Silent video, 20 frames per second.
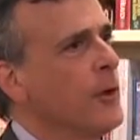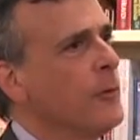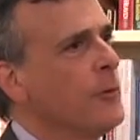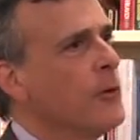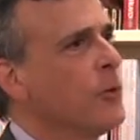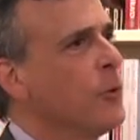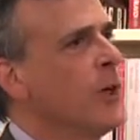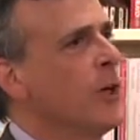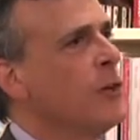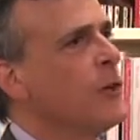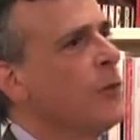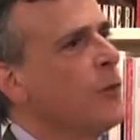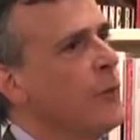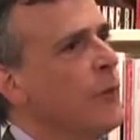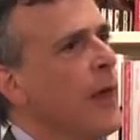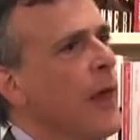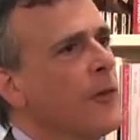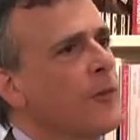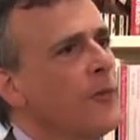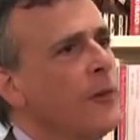between
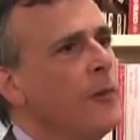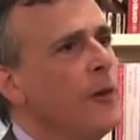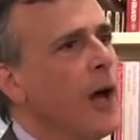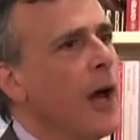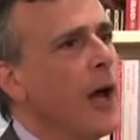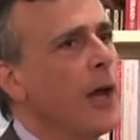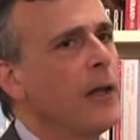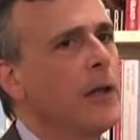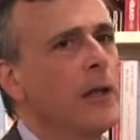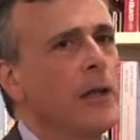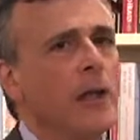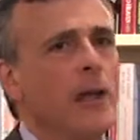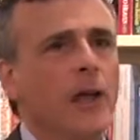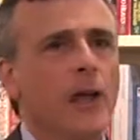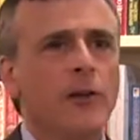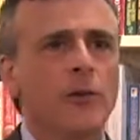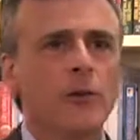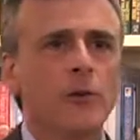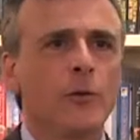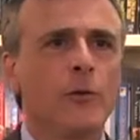2009
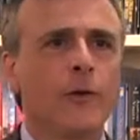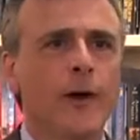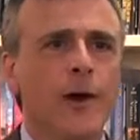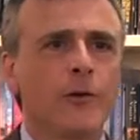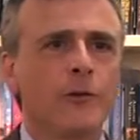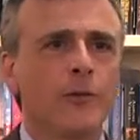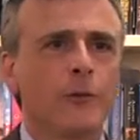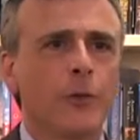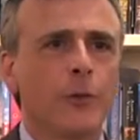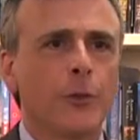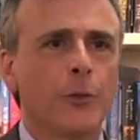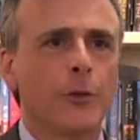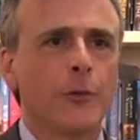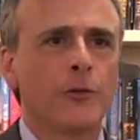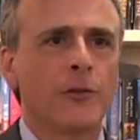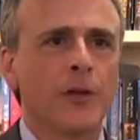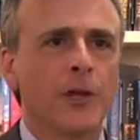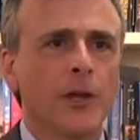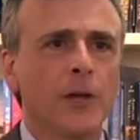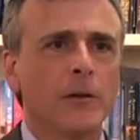and
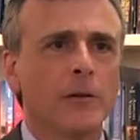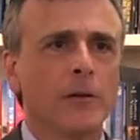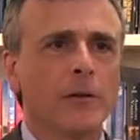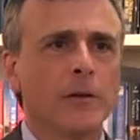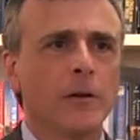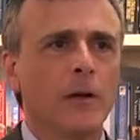2013.